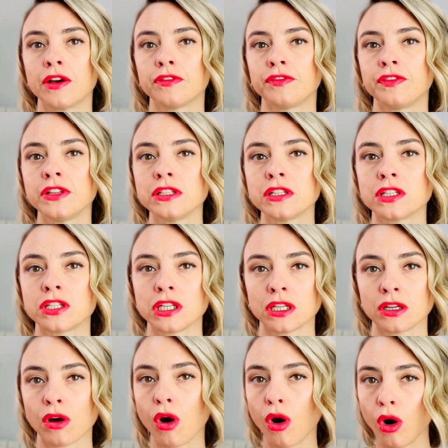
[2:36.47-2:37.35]

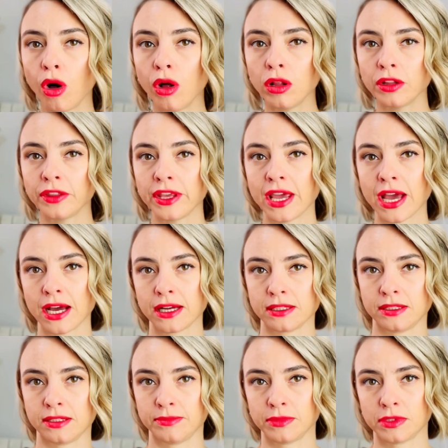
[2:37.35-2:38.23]
finishing all the
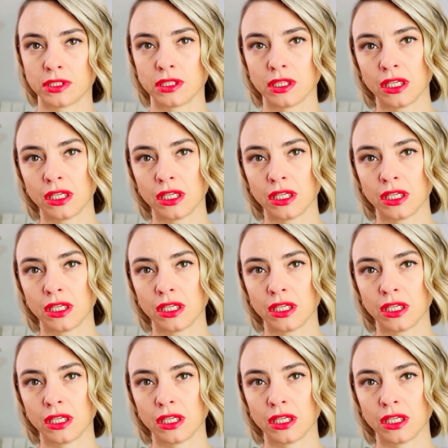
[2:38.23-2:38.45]
items